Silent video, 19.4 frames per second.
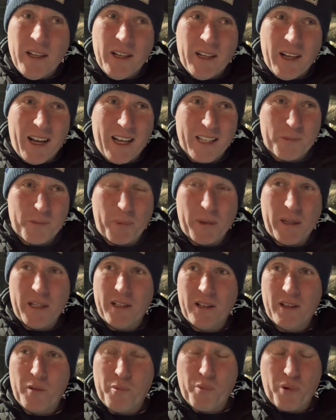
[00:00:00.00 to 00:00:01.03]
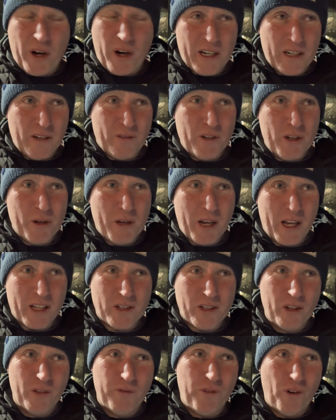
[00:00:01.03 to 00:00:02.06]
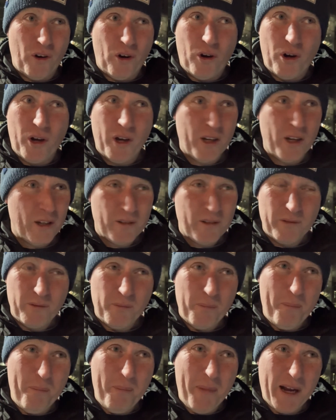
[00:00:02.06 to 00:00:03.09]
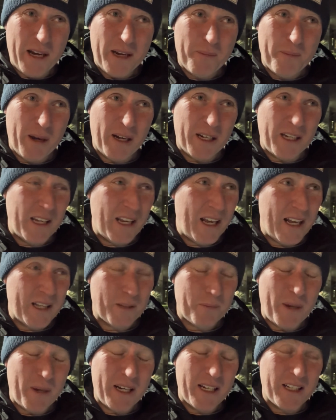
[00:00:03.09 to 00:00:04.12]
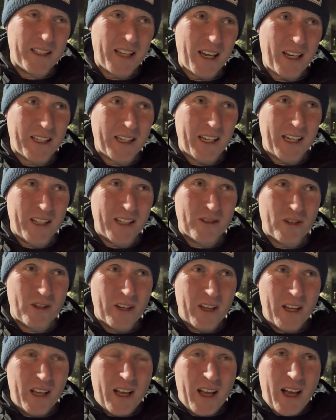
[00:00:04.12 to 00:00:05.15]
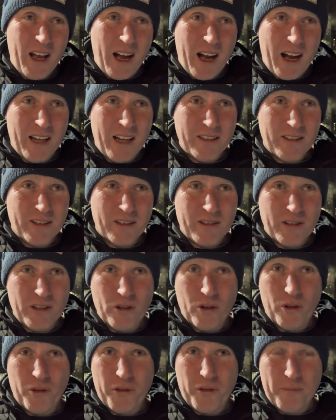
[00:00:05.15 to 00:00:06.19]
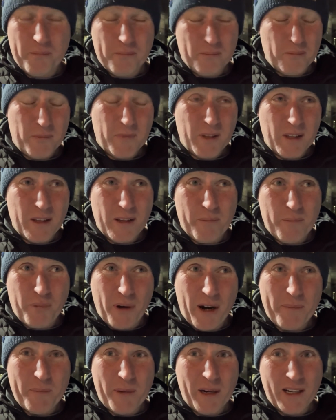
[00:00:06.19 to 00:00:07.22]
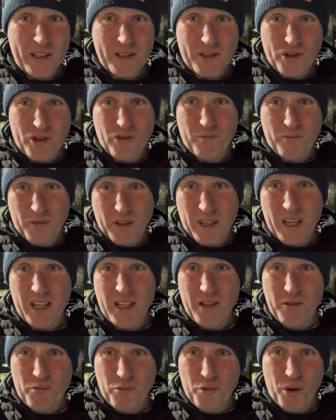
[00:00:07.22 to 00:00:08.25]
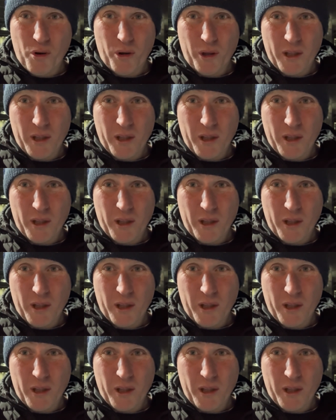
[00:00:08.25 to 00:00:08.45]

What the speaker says: has been the pride of Newcastle for many years, many decades, and you know, Brad Miller's key role